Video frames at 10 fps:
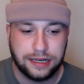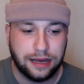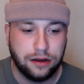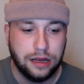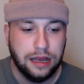
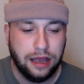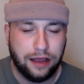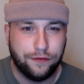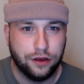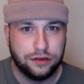Now
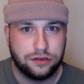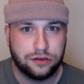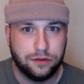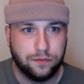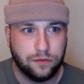I've heard
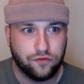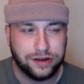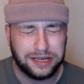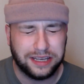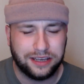some
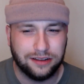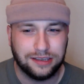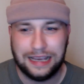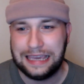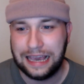ridiculous
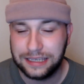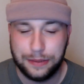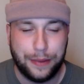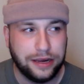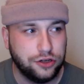like
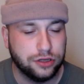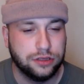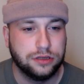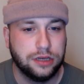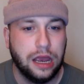
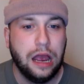guesstimations.